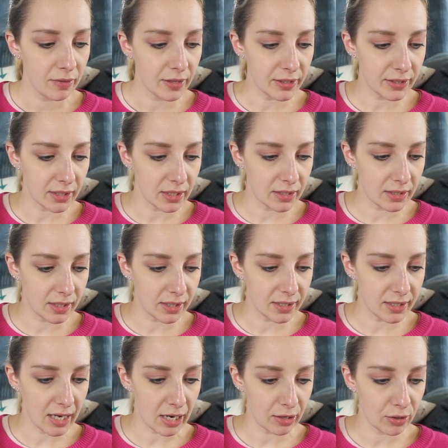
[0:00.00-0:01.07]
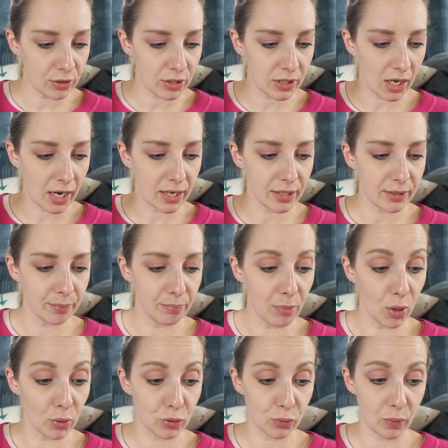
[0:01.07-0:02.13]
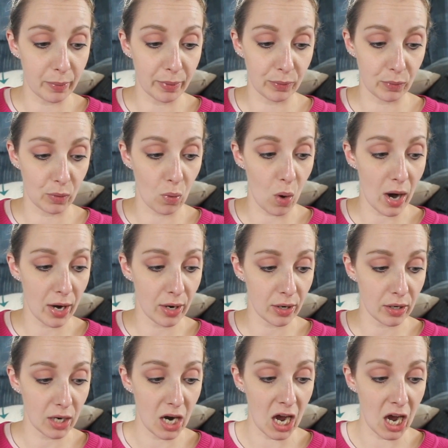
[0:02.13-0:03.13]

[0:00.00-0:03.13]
This is the standard size most women require.